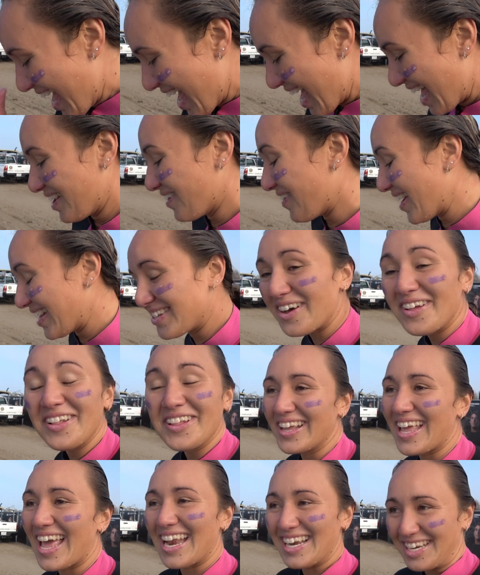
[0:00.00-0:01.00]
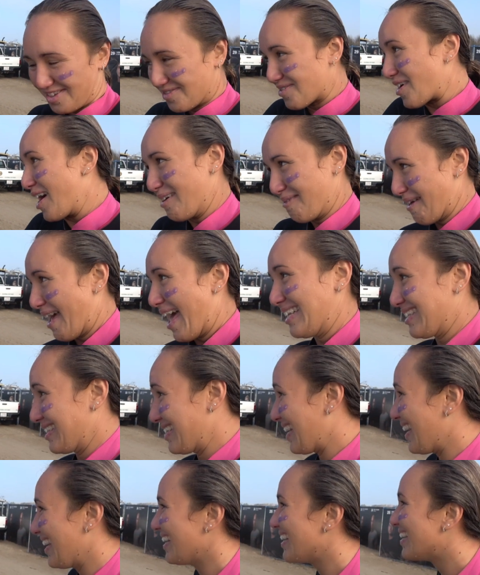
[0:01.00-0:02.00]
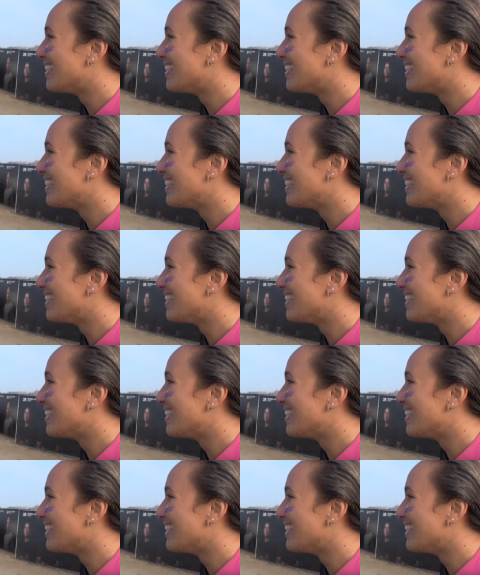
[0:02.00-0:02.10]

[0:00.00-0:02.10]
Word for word: anyway, don't look at it, just walk past it.